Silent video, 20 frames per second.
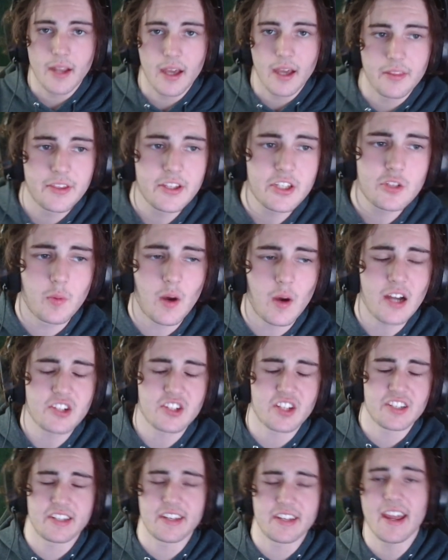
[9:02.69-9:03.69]
Now, this watch
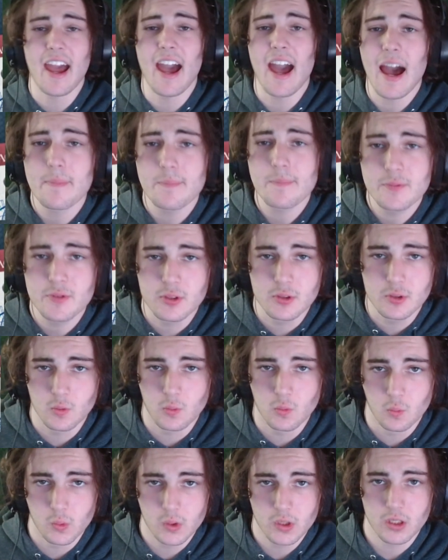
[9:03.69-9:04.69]
is an
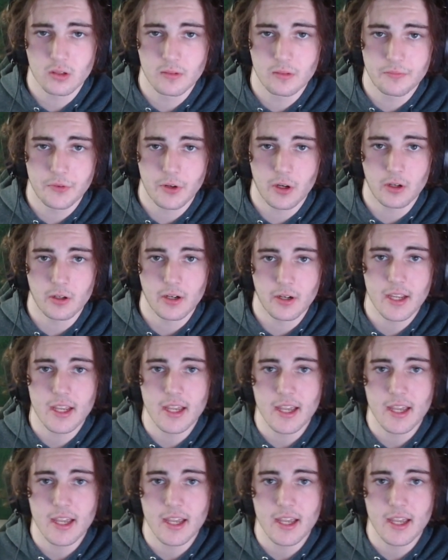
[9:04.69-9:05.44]
absolute work of art,